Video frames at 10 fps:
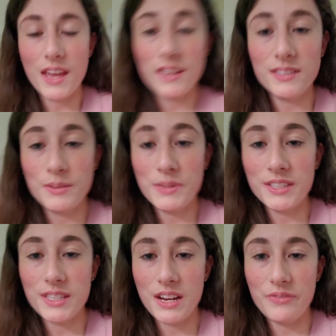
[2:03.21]
and some
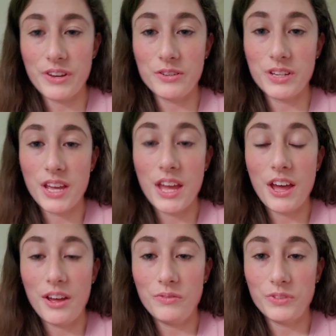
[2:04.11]
things that I found
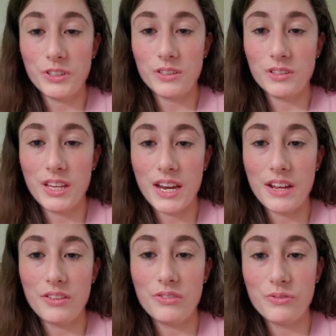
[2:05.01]
helpful
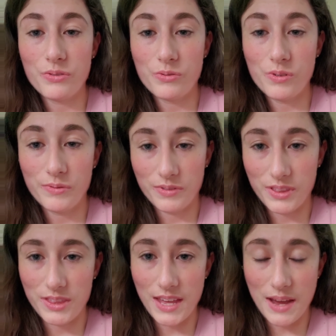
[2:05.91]
getting through
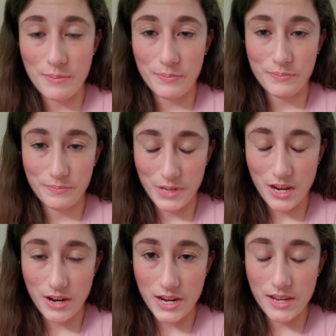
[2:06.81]
that
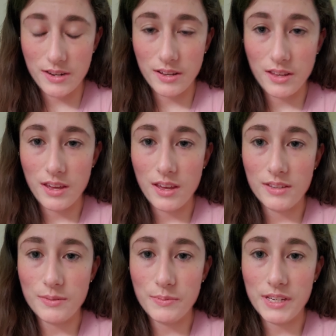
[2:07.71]
period,
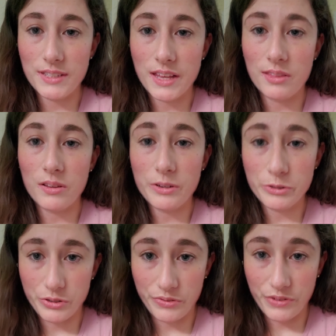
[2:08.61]
some things I
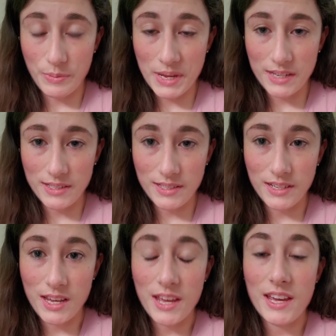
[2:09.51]
learned from it,
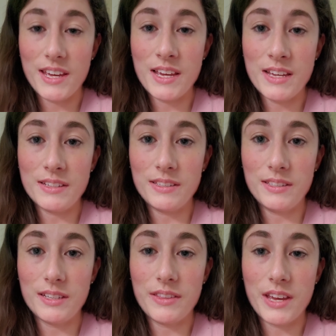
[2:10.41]

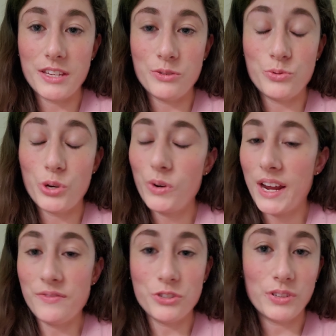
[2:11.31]
is that you don't
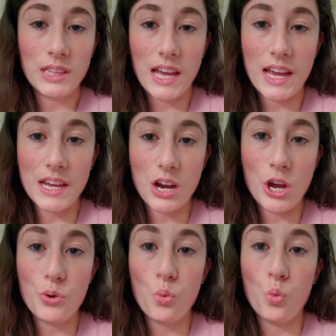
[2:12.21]
have to rely
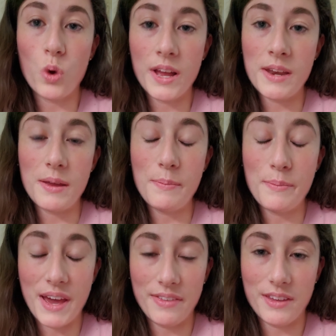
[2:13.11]
on one
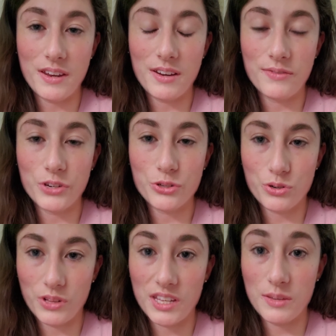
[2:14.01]
method of
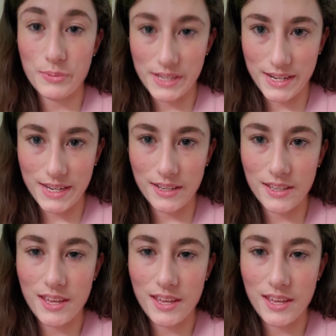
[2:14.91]
controlling the bleeding.